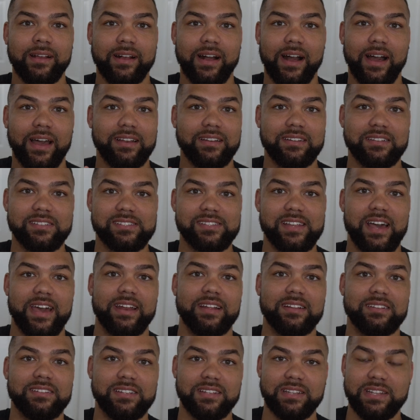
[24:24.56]
I
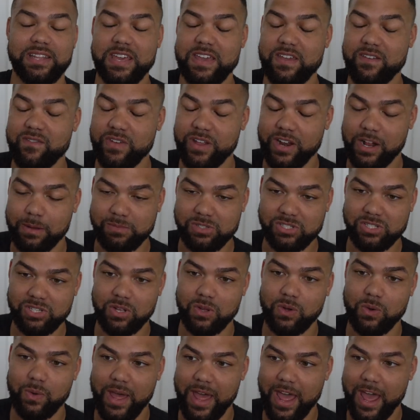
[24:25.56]
decided to leave. And I'm
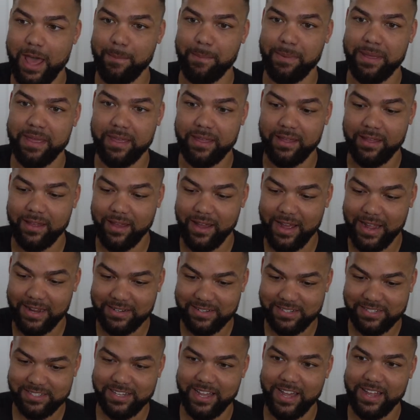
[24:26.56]
so happy I
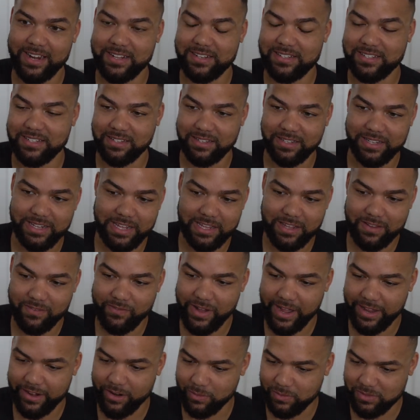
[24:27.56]
decided to leave.
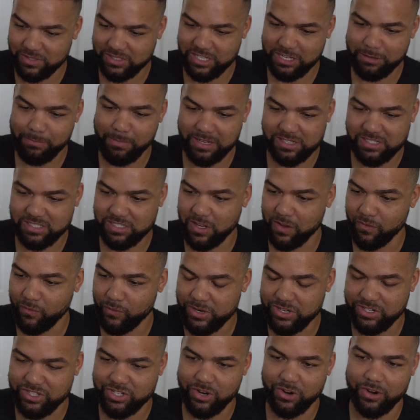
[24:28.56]
I don't see myself
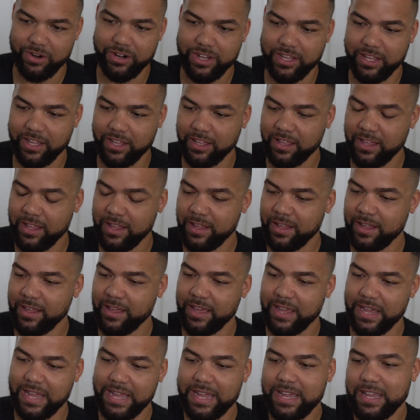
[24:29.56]
returning.
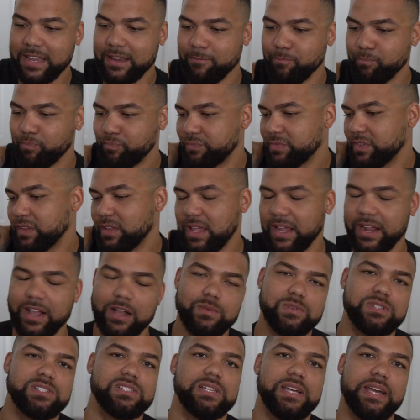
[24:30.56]
And like I
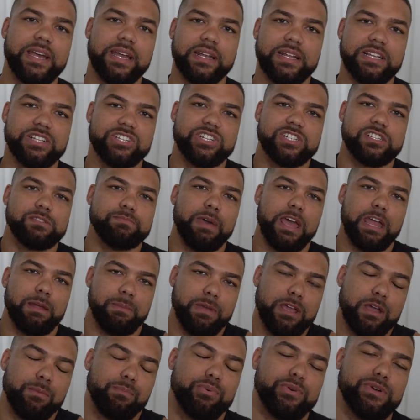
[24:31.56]
was saying, it just made
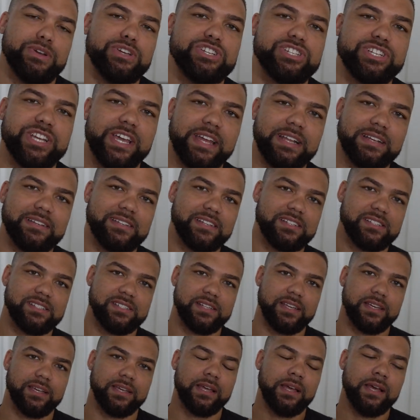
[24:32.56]
me appreciate
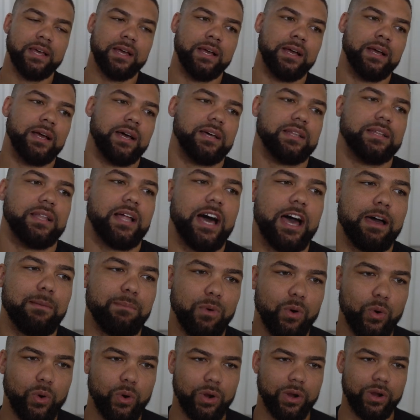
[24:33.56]
Disney a lot
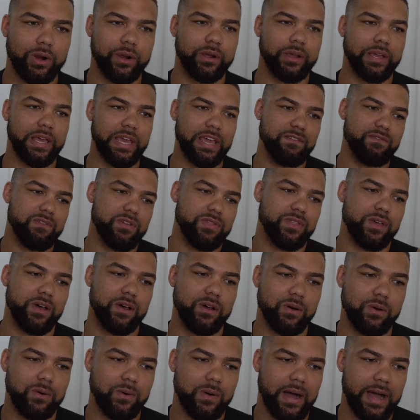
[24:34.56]
more, even
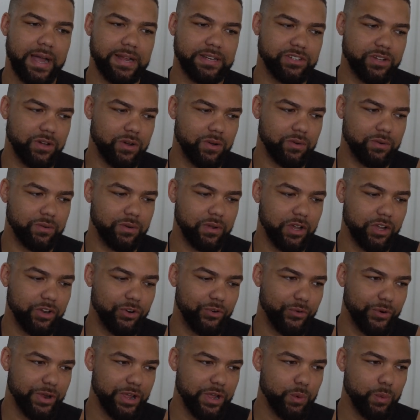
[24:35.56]
though I don't
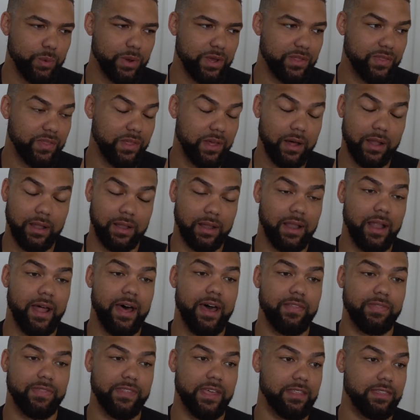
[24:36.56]
agree with a
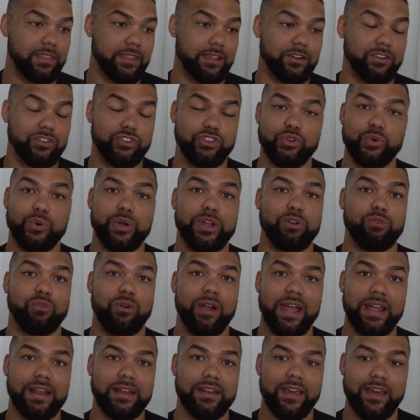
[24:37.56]
lot that they're doing
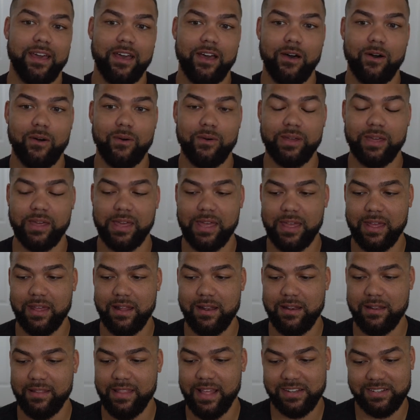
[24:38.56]
right now.
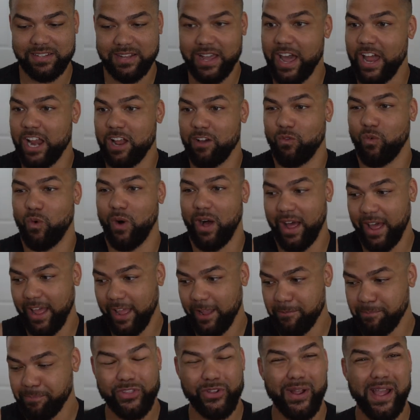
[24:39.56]
And that's kind of
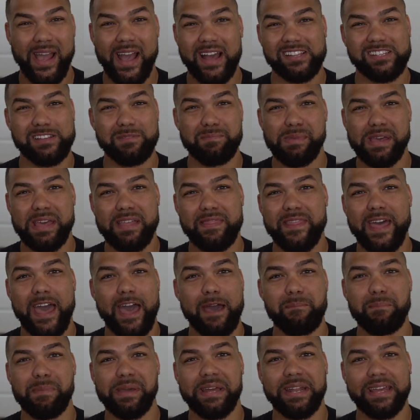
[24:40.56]
why there hasn't been
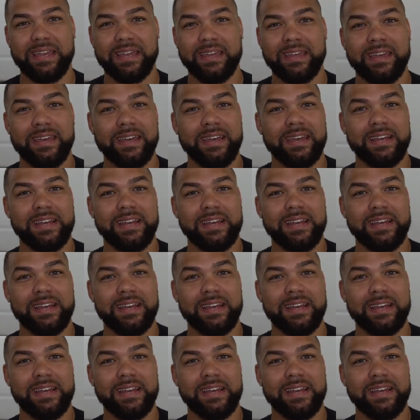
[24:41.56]
that many